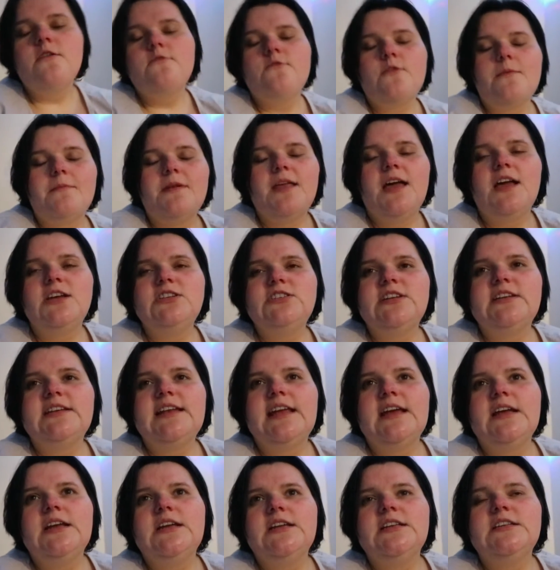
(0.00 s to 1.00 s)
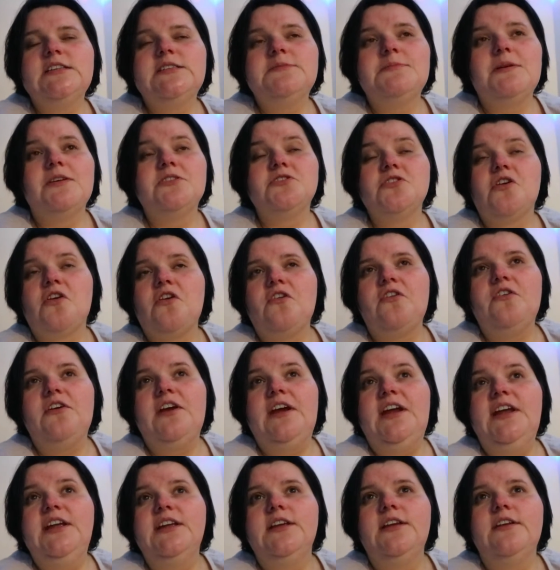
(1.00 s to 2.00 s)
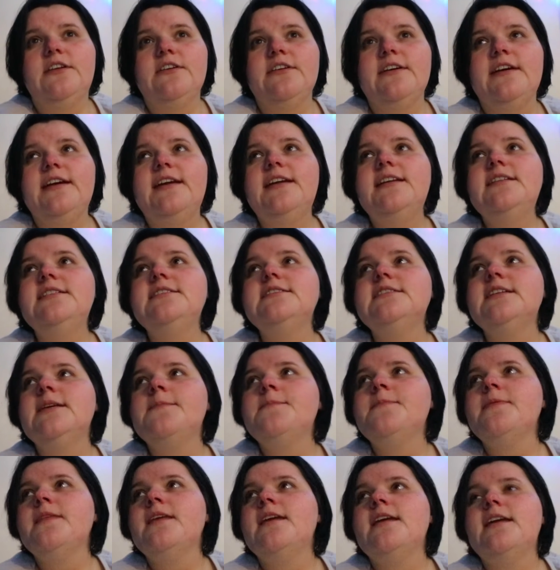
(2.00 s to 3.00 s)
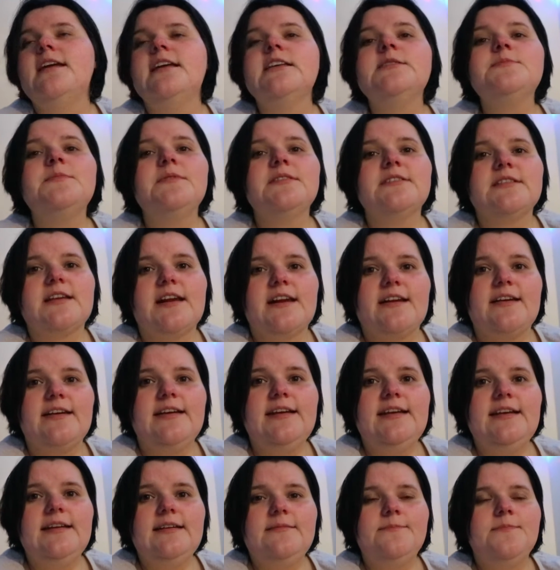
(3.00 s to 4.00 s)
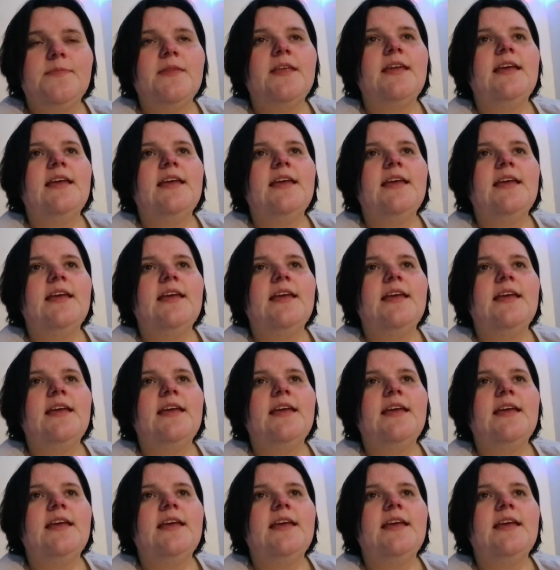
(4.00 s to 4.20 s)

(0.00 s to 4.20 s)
from lush and that smells great great it smells great.